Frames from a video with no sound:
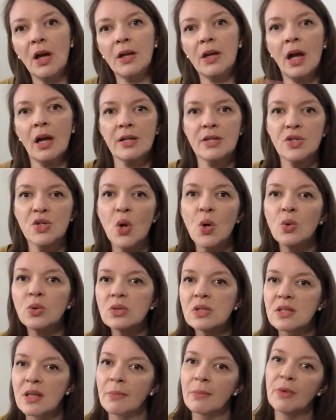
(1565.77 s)
I sold
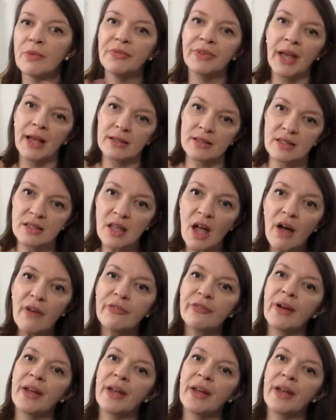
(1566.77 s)
some of that stuff,